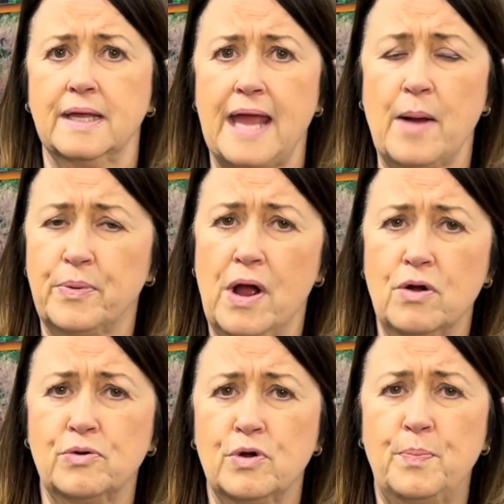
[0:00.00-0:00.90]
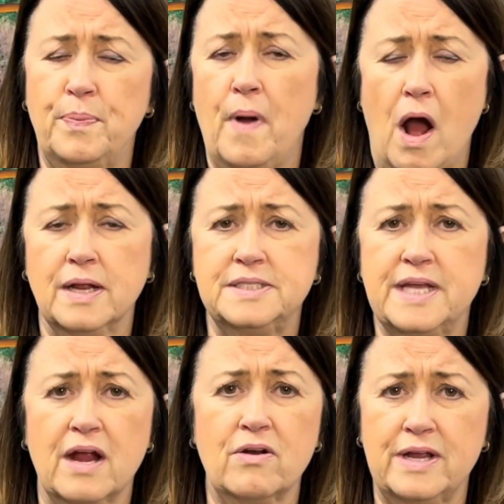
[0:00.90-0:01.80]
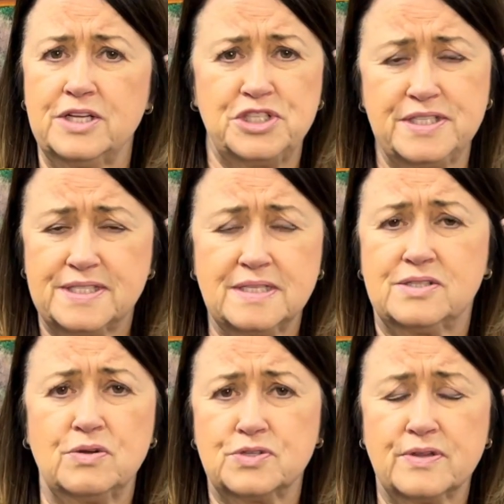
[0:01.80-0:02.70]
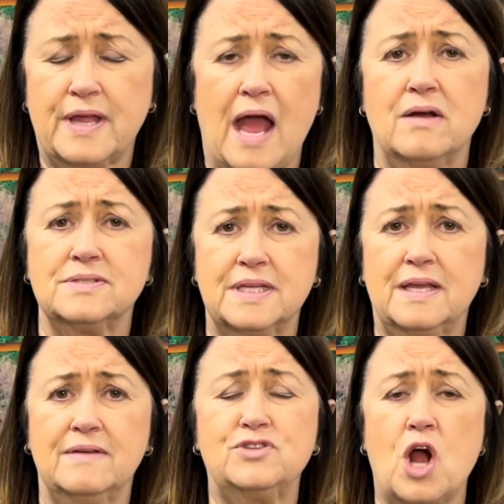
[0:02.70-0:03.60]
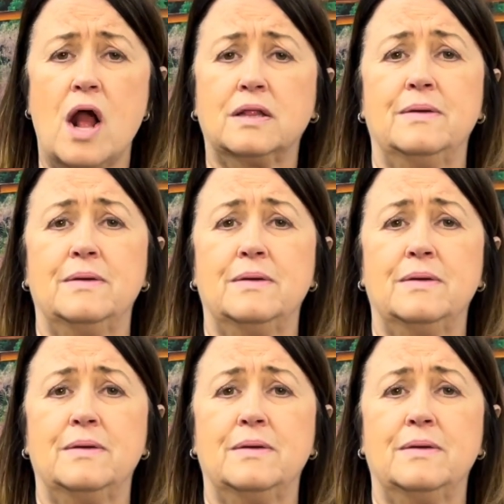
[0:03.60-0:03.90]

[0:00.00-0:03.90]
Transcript: Gabrielle grew up on a dairy and she says those are the cows that give chocolate.